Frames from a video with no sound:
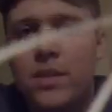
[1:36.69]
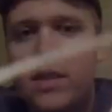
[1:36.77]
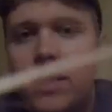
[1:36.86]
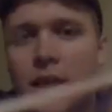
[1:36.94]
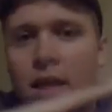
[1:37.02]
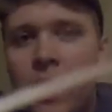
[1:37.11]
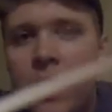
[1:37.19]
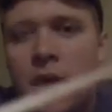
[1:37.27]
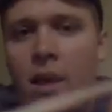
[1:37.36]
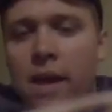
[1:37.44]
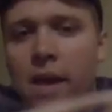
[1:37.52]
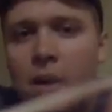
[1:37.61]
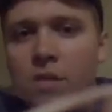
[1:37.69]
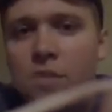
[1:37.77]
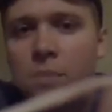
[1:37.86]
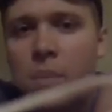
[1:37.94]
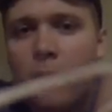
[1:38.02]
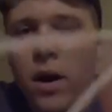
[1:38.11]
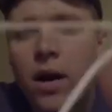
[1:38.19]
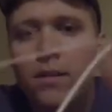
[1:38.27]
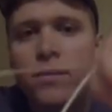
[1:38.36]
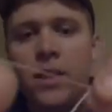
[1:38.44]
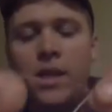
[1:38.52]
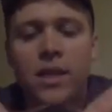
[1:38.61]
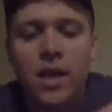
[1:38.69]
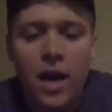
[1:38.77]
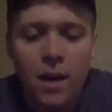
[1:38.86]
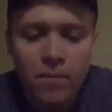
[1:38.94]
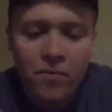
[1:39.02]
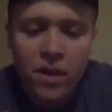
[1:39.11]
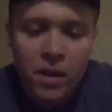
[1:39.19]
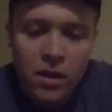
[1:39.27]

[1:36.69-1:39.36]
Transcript: see, it goes from the bottom to the top.